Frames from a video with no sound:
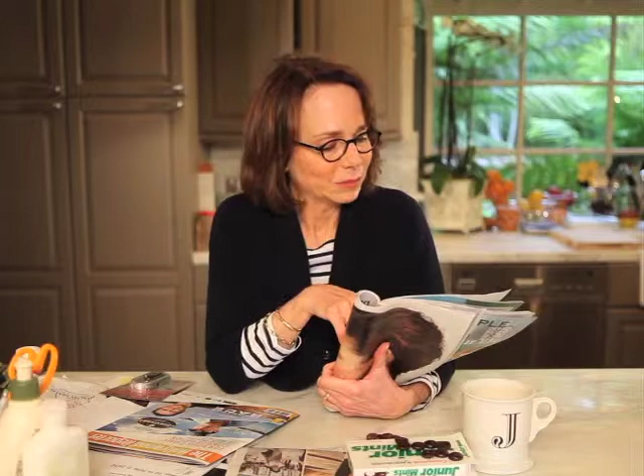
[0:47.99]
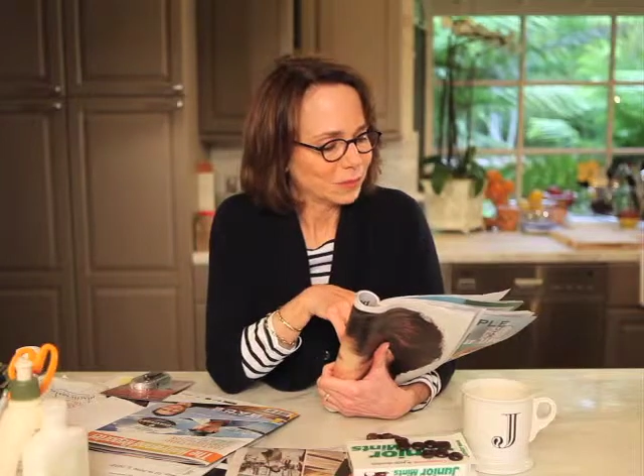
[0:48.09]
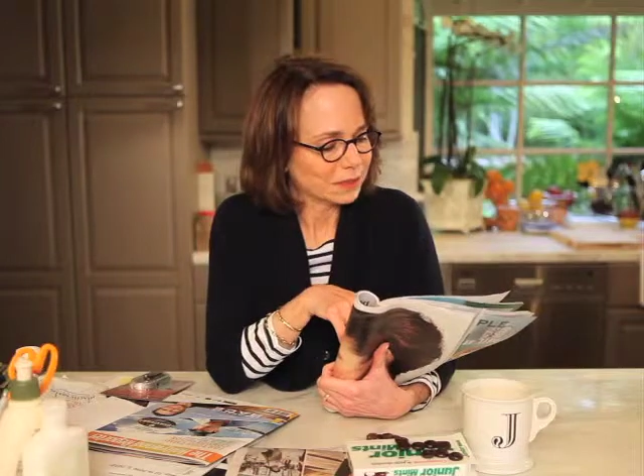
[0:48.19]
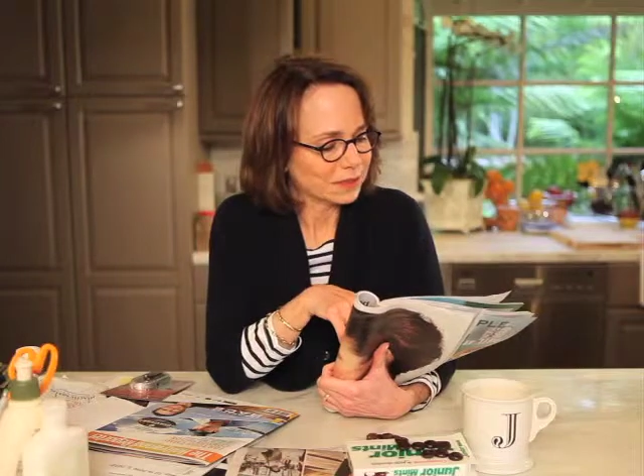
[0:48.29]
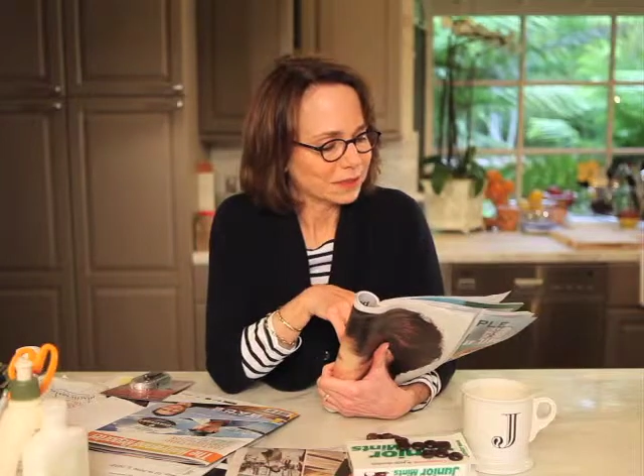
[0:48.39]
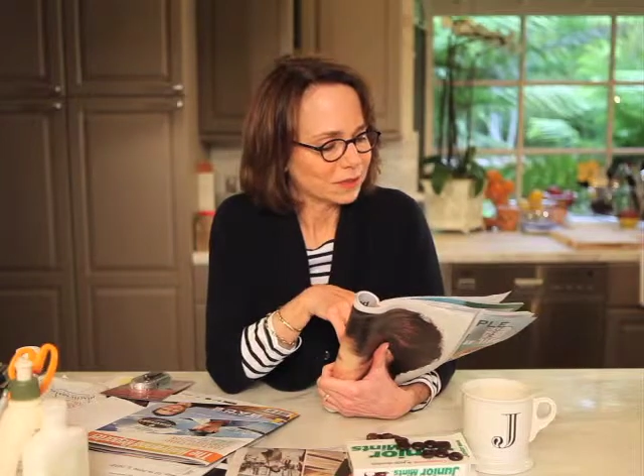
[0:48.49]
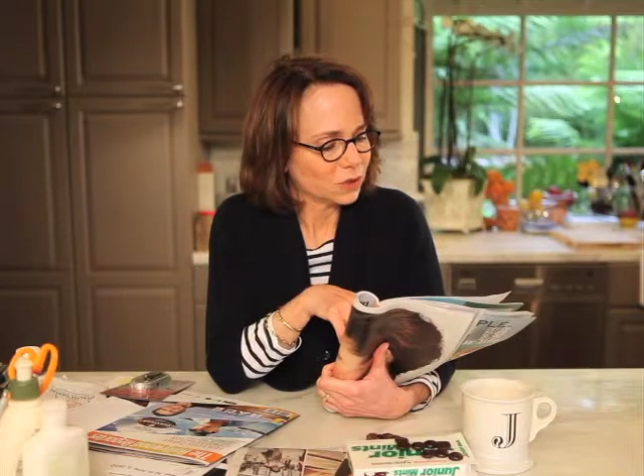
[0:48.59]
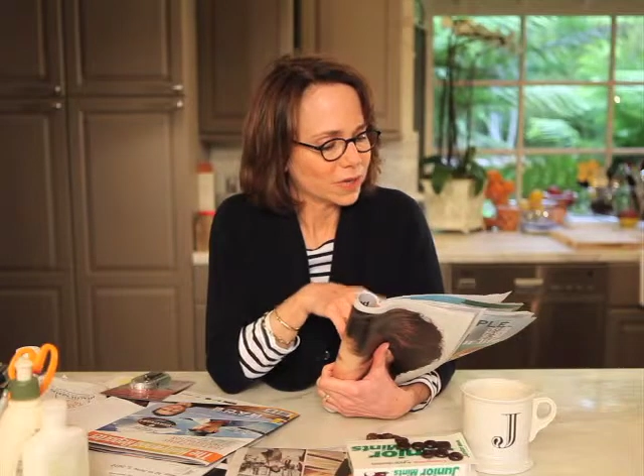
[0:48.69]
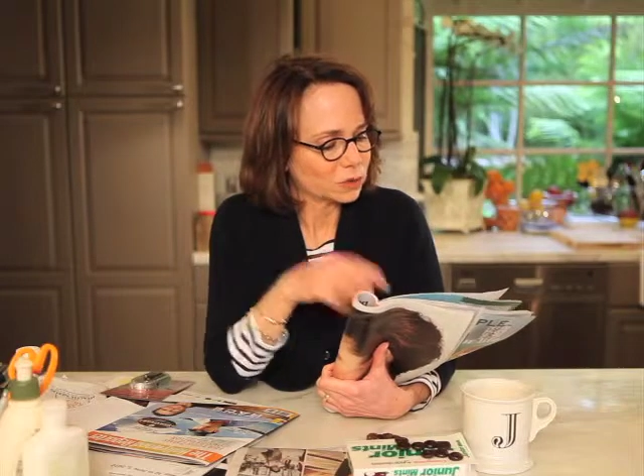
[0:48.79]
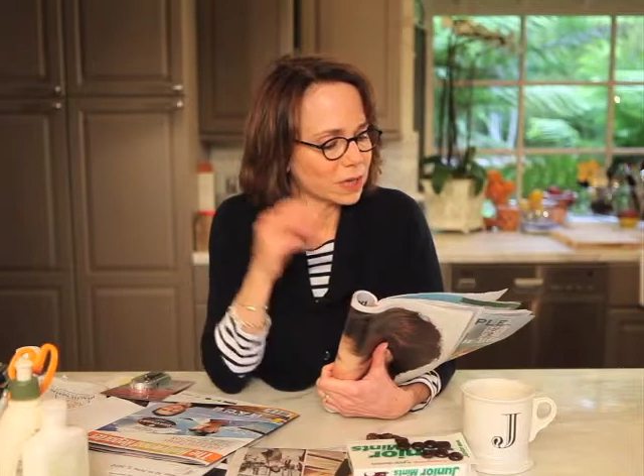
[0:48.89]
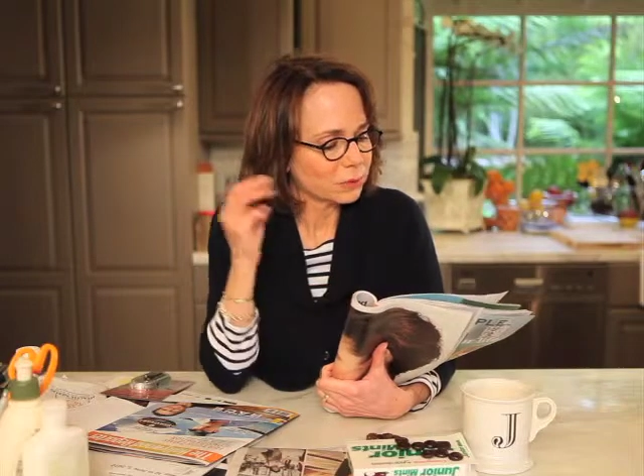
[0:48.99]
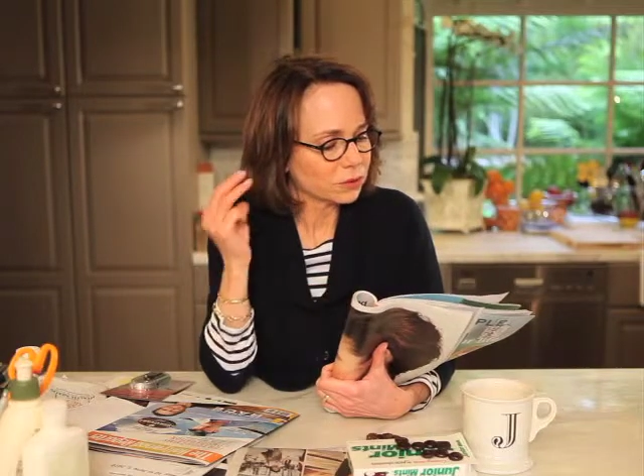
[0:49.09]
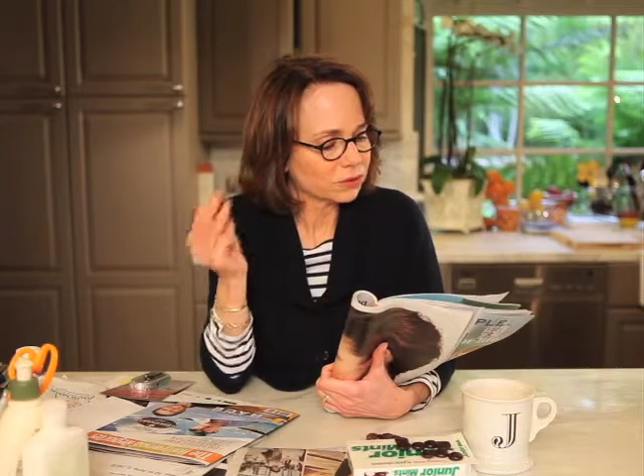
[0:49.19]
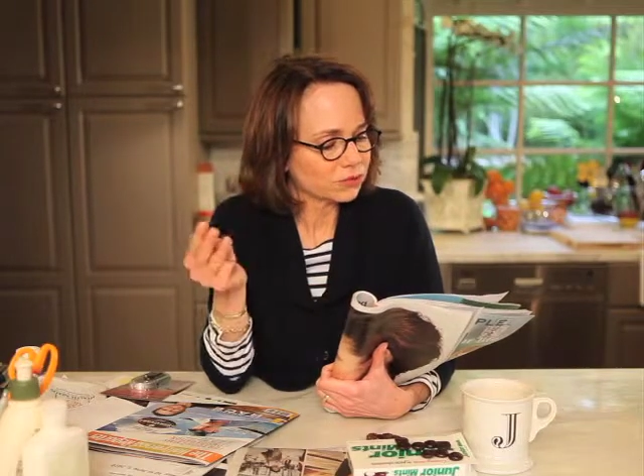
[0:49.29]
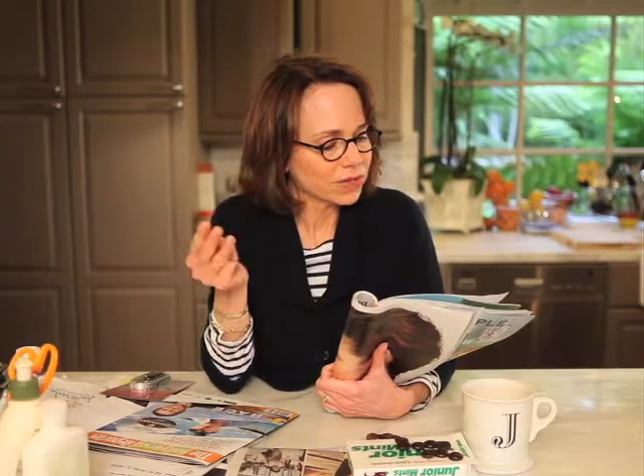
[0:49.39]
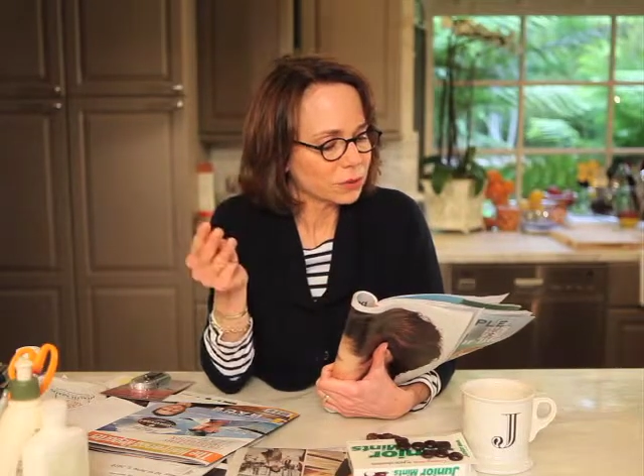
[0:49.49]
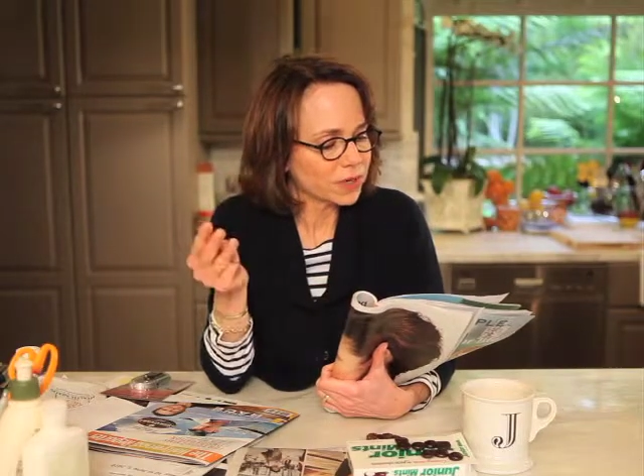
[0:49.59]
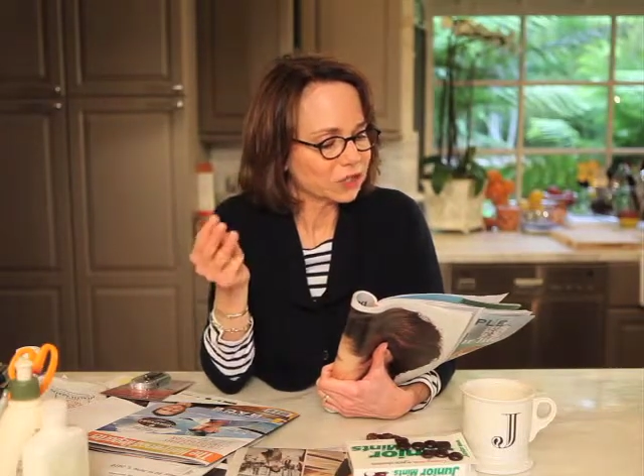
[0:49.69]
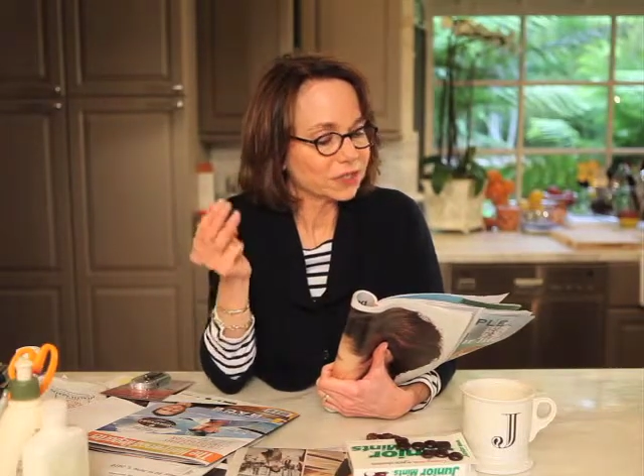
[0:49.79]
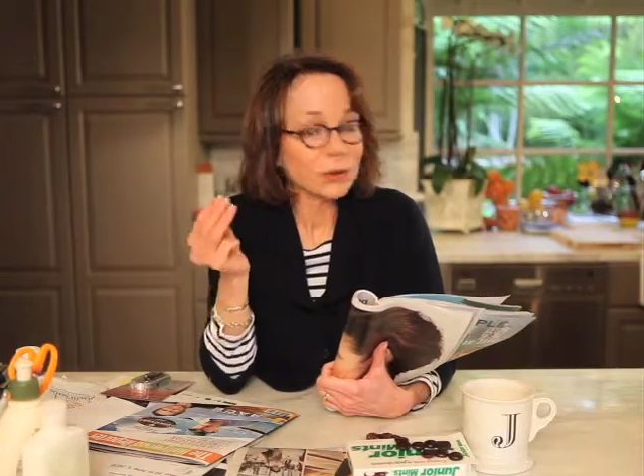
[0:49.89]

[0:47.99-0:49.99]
But, okay, so number three wish